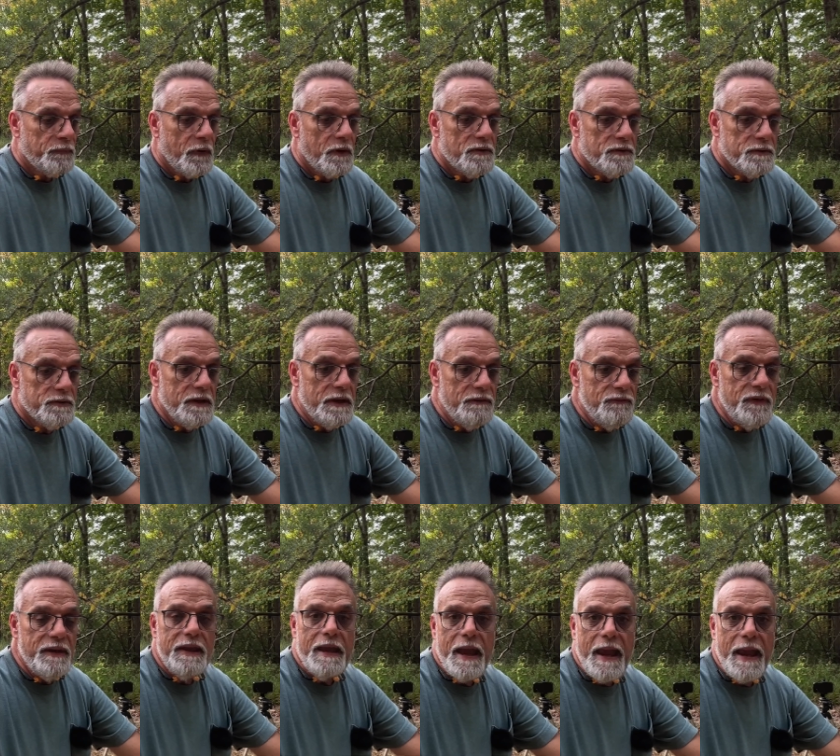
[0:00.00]

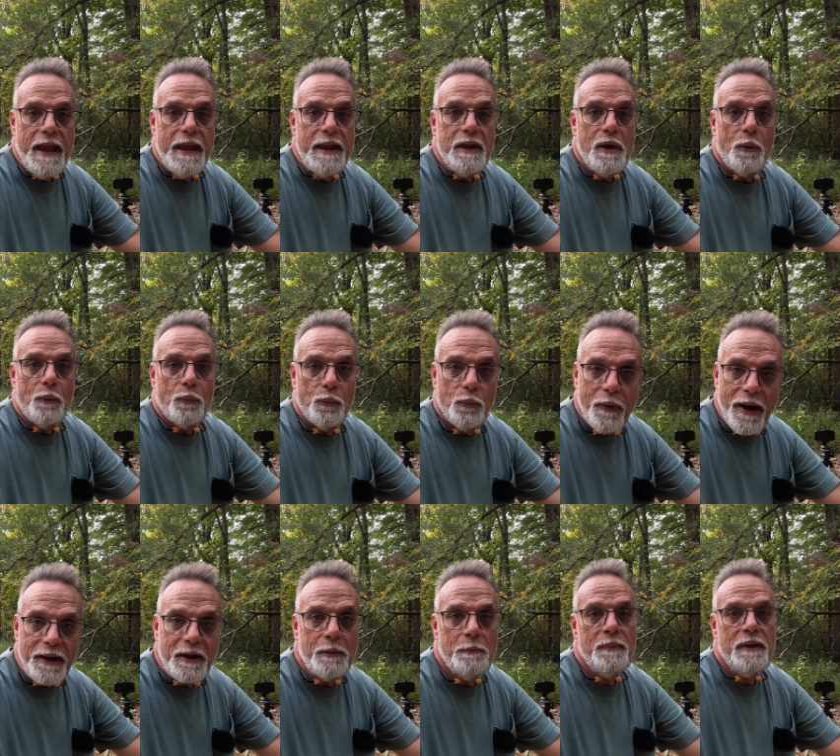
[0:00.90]
CVA
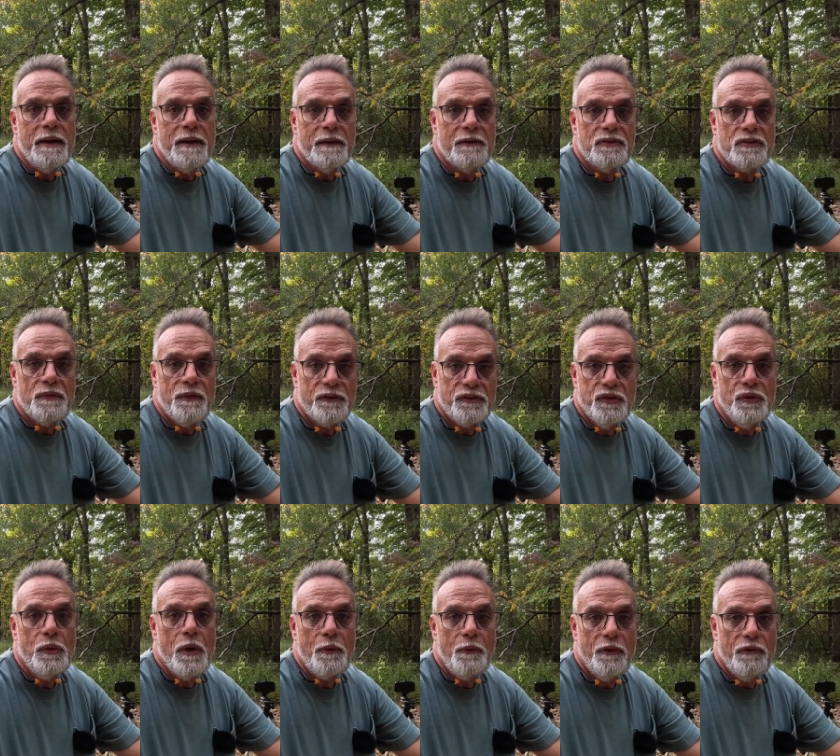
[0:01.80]
recommends the
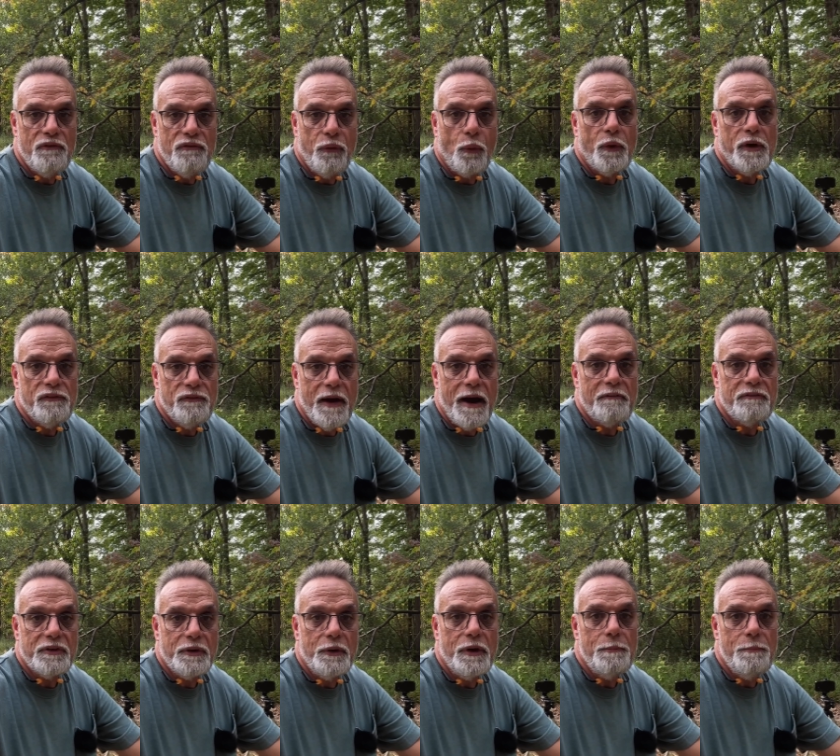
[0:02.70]
245
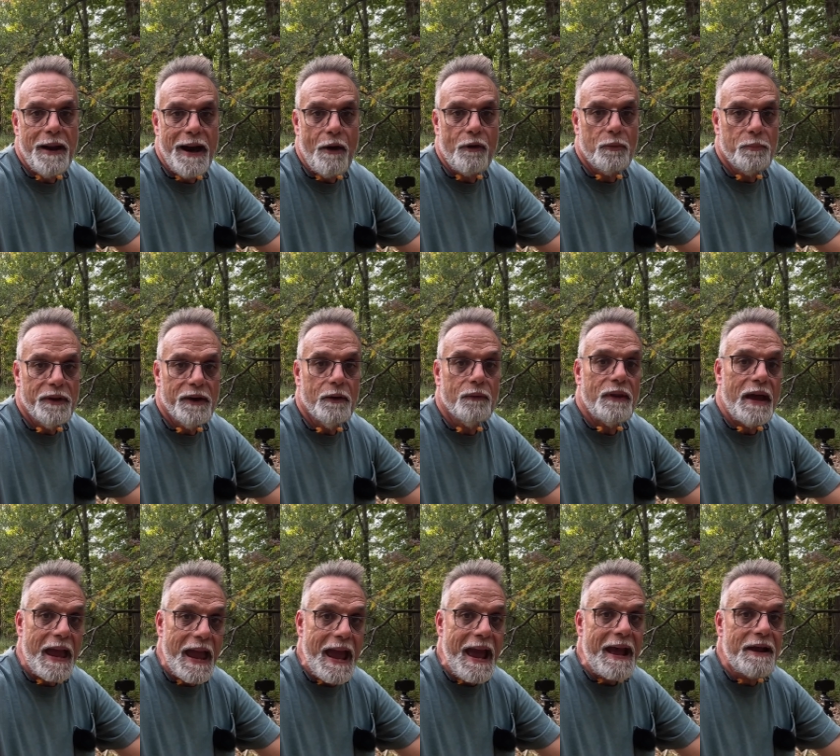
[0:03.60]
degree power belt
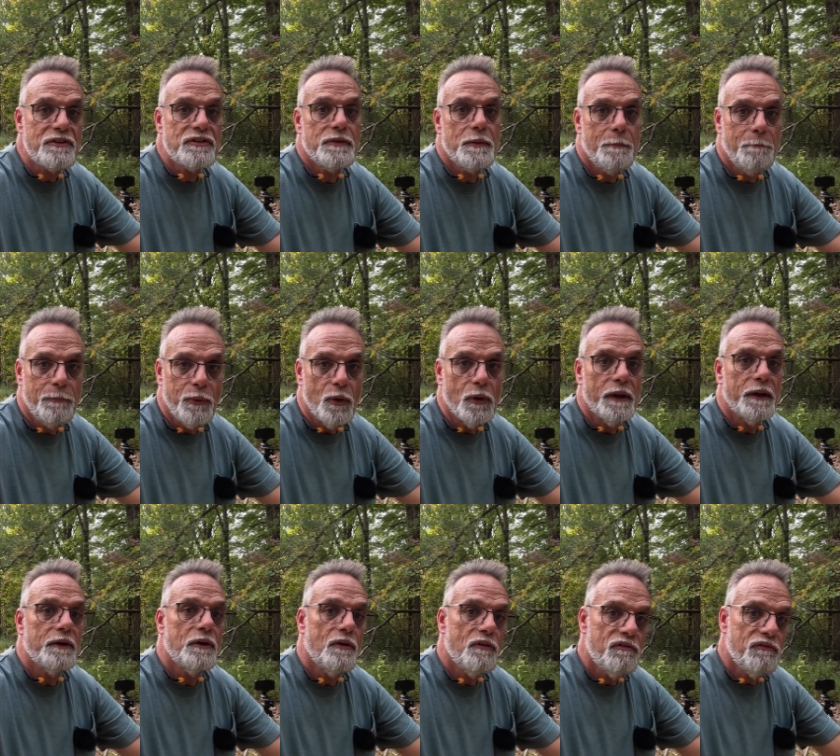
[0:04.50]
as the
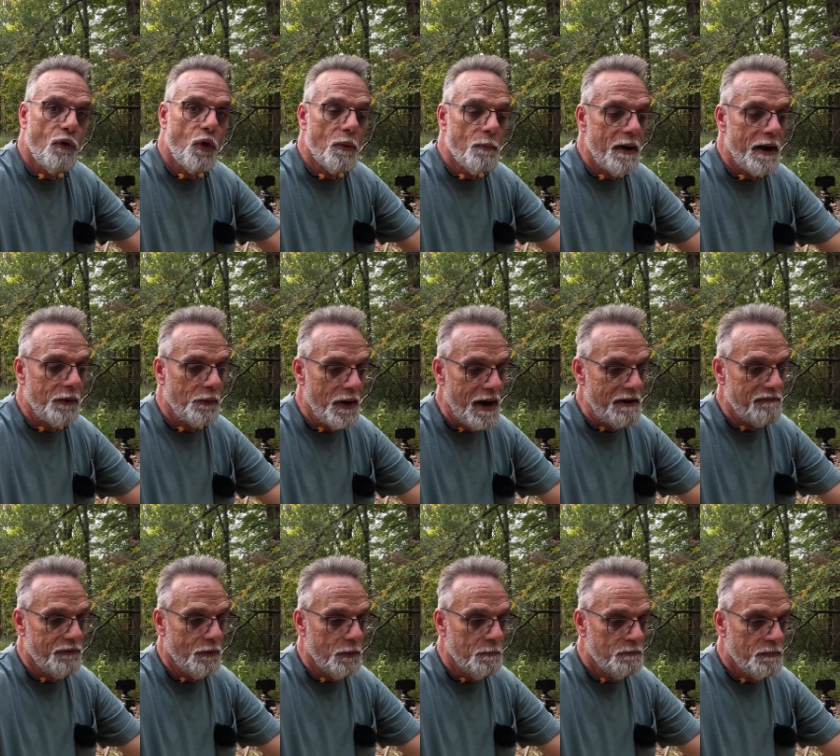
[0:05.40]
bullet for my
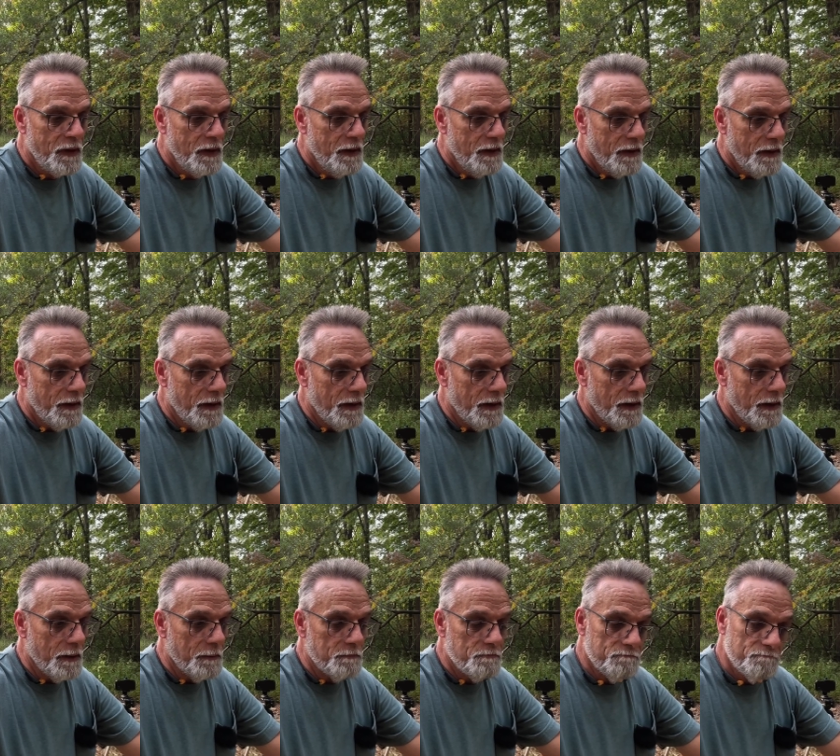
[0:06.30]
rifle.
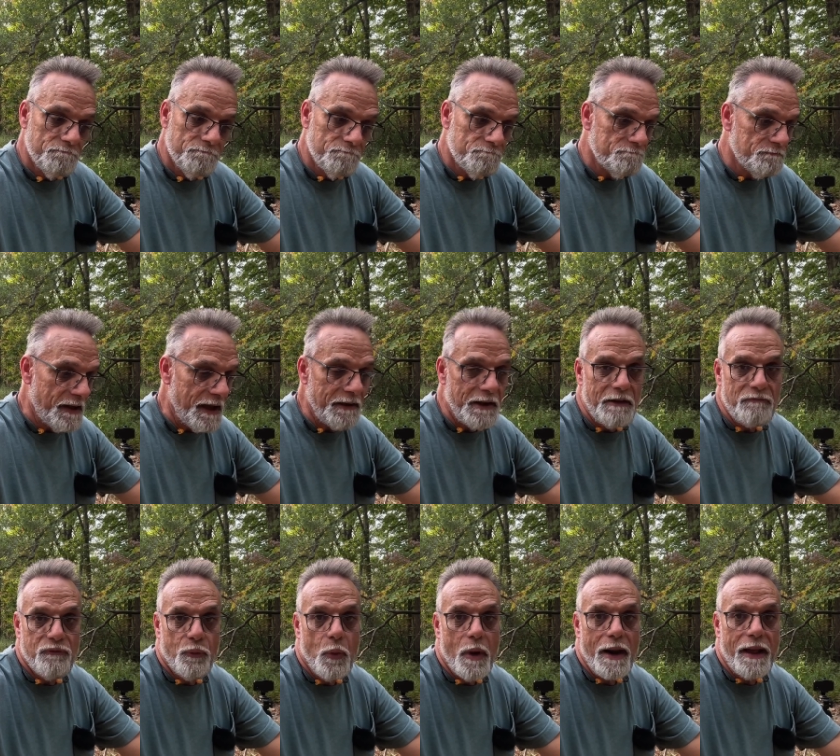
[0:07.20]
And
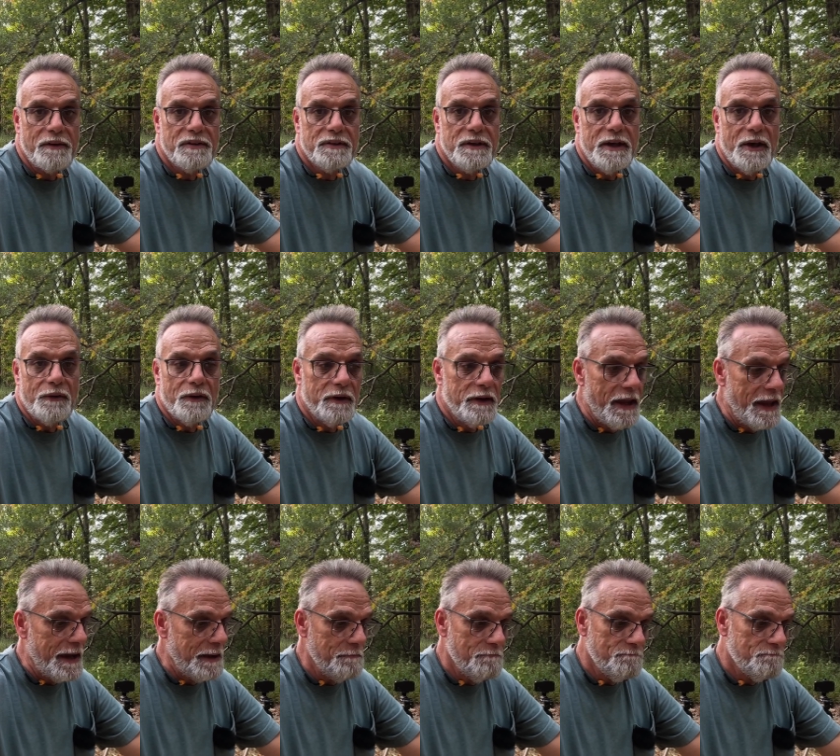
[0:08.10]
for what I see here
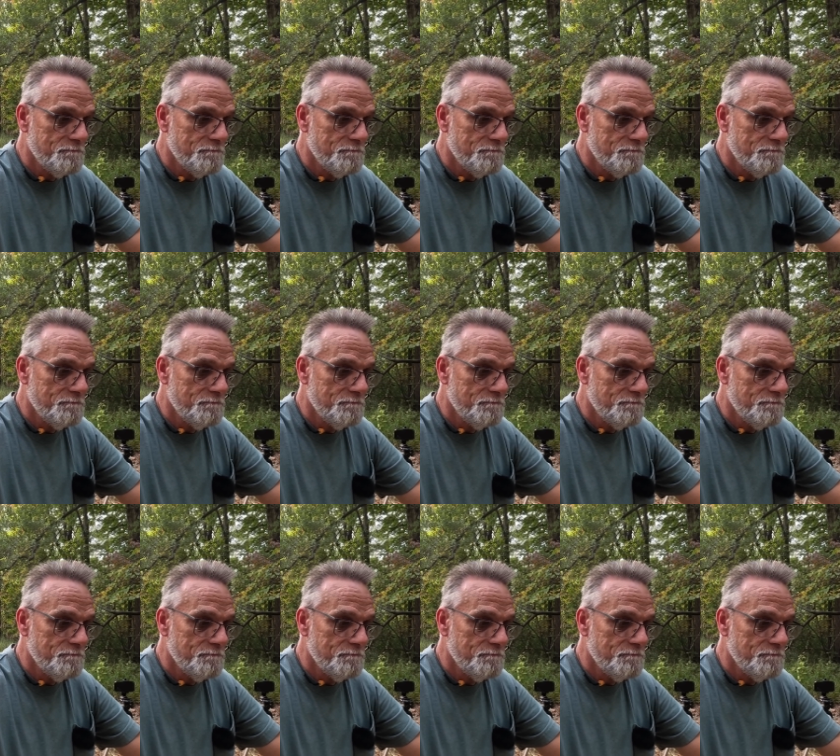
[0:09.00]
today,